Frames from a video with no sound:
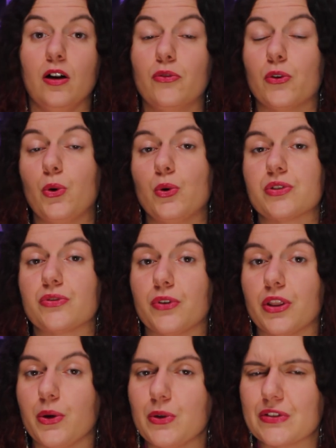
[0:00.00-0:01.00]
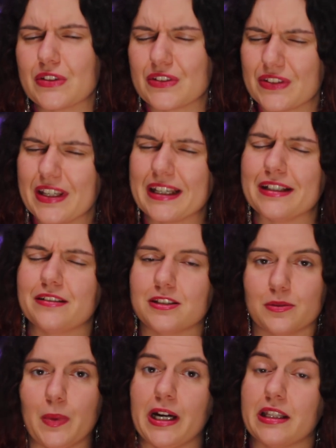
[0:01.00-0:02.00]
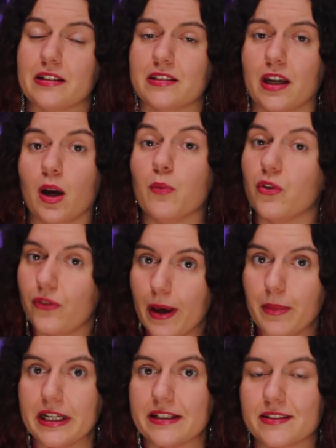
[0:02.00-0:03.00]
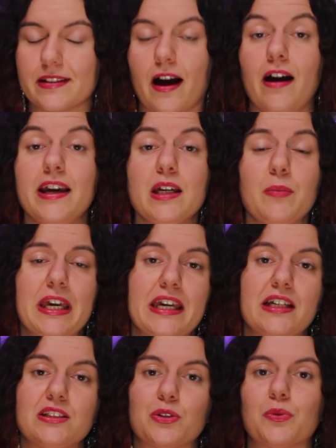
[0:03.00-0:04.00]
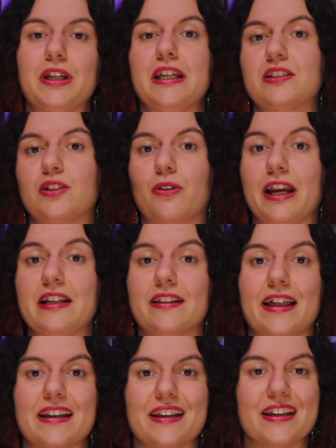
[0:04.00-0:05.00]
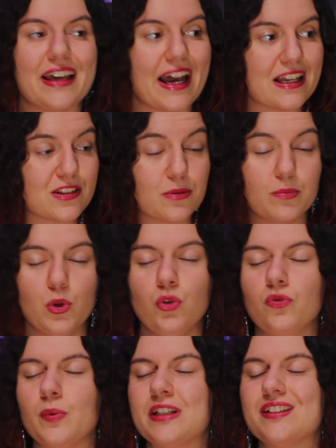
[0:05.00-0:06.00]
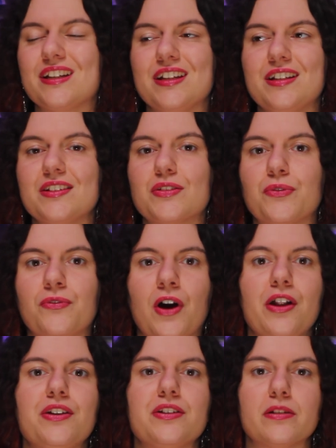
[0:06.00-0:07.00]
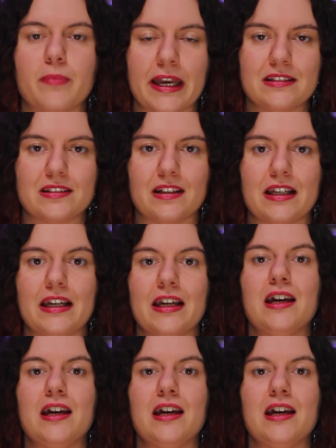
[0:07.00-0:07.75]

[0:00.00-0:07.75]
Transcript: Of course, for those sickened by the term feminist, I am here to reiterate that as a movement, it is fundamentally